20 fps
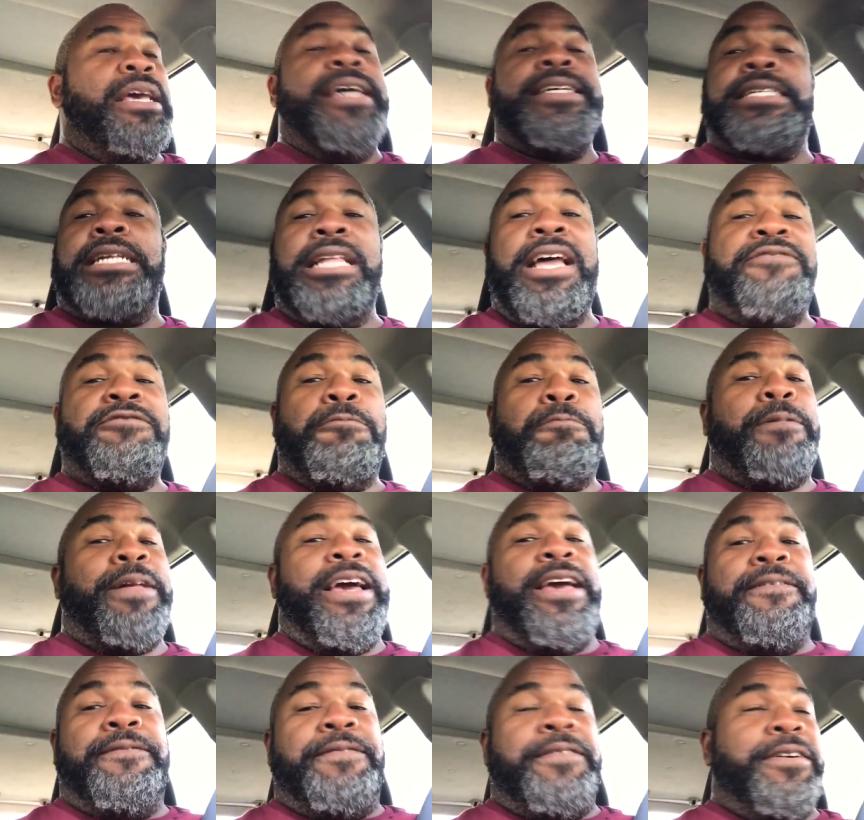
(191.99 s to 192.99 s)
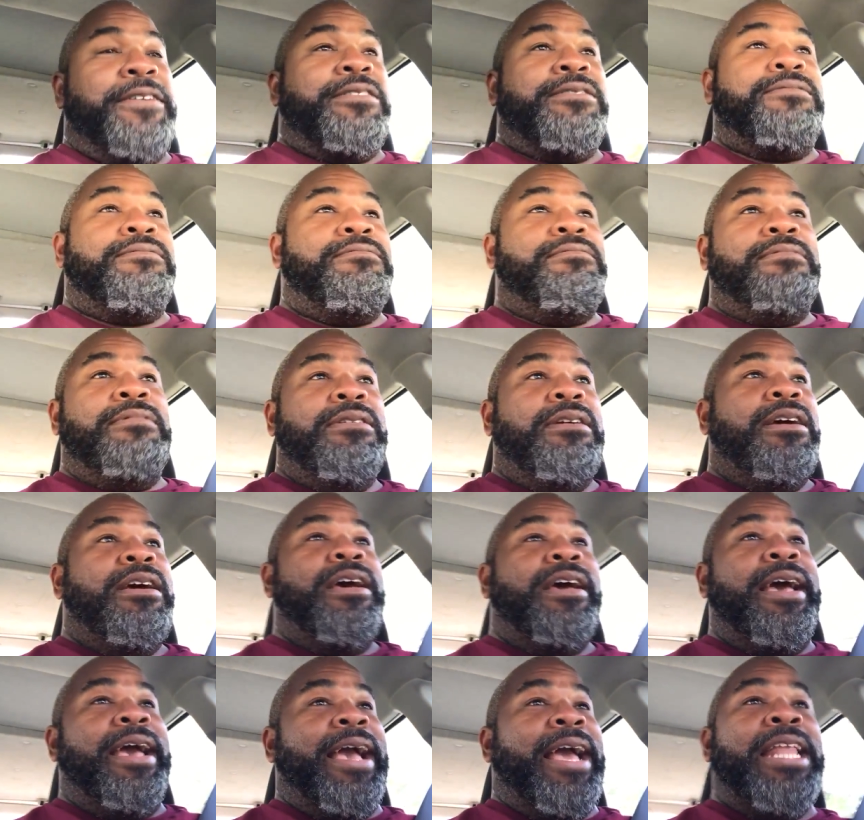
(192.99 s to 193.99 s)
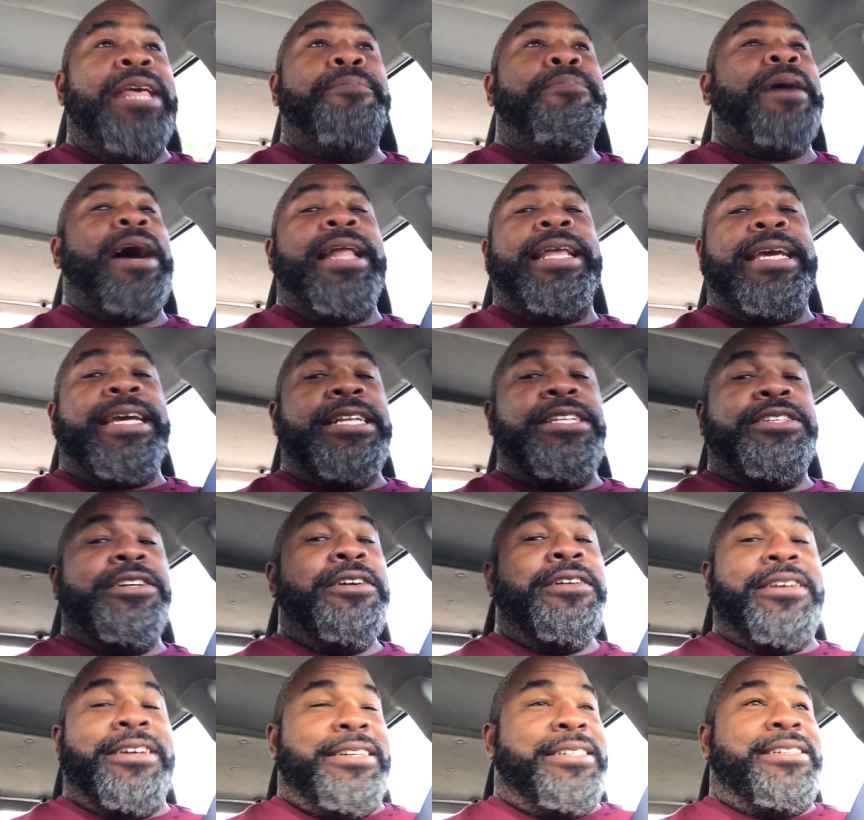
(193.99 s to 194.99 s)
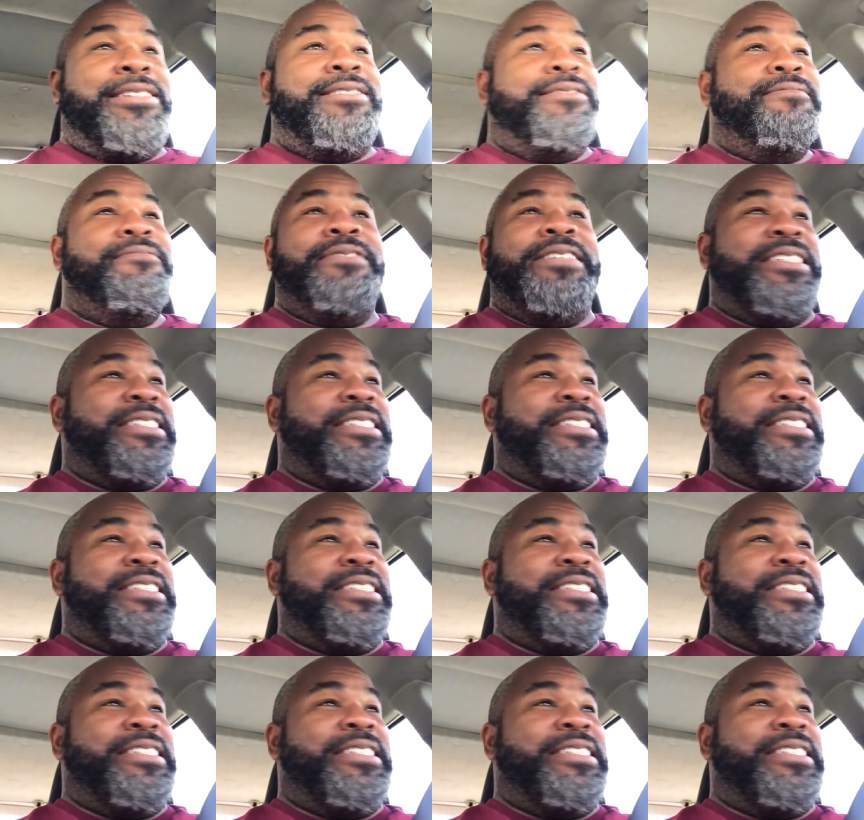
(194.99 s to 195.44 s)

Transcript: It's a level playing field. Anybody can do this.